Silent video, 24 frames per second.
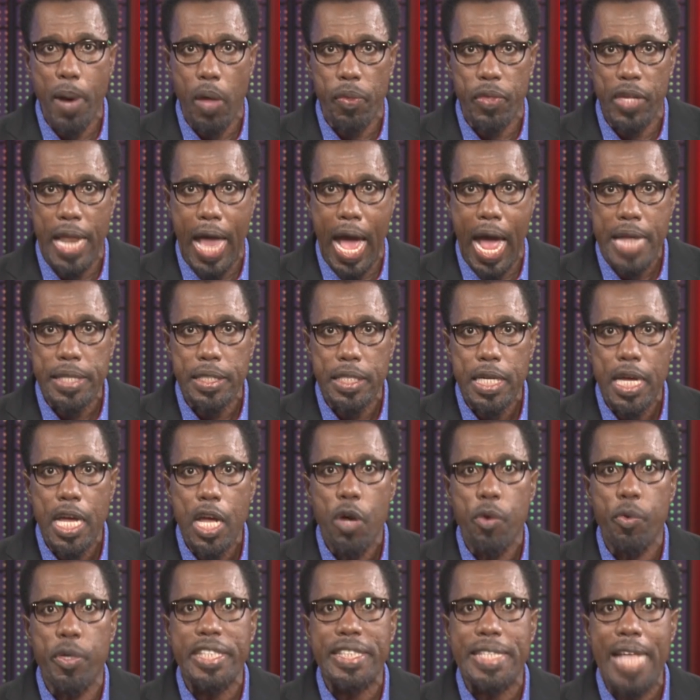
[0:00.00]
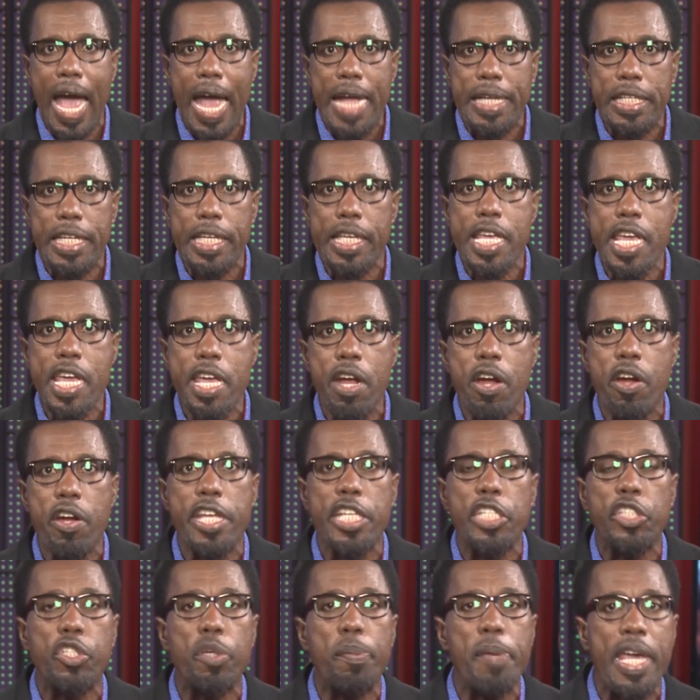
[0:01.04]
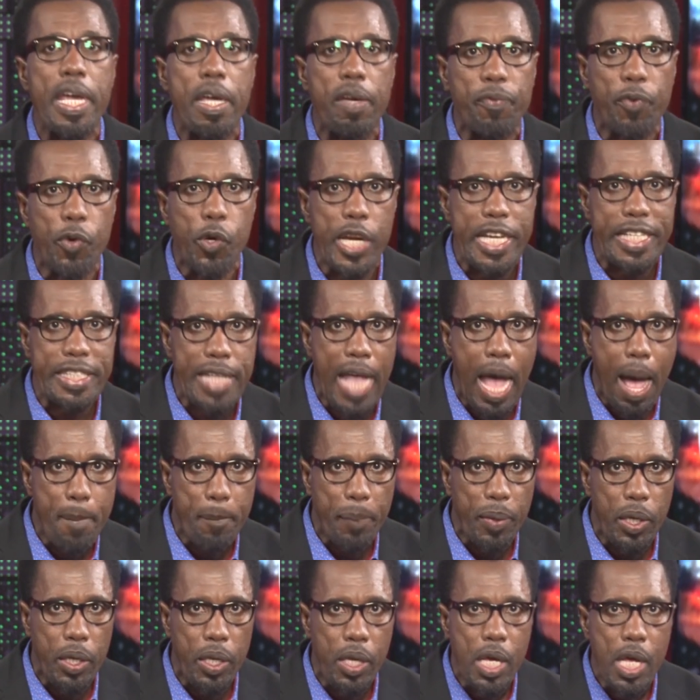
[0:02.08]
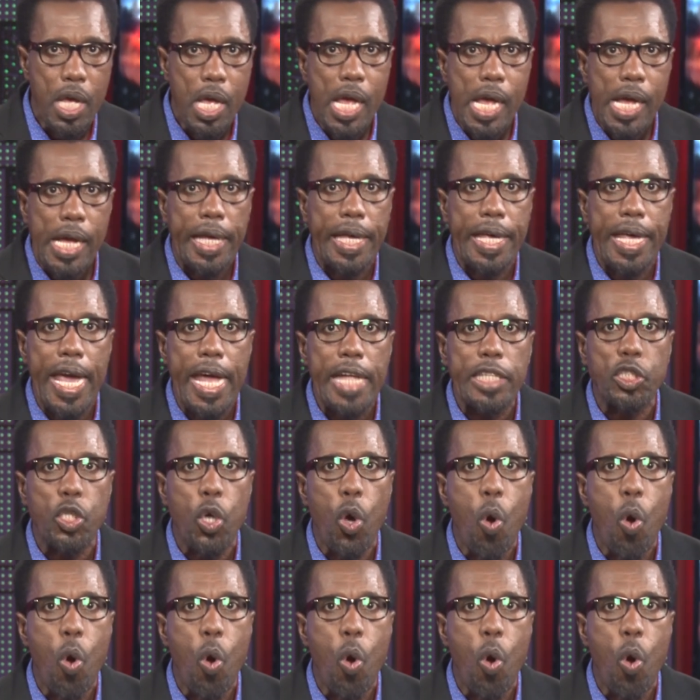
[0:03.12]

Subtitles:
motherland, residing here in Jamaica, for example, get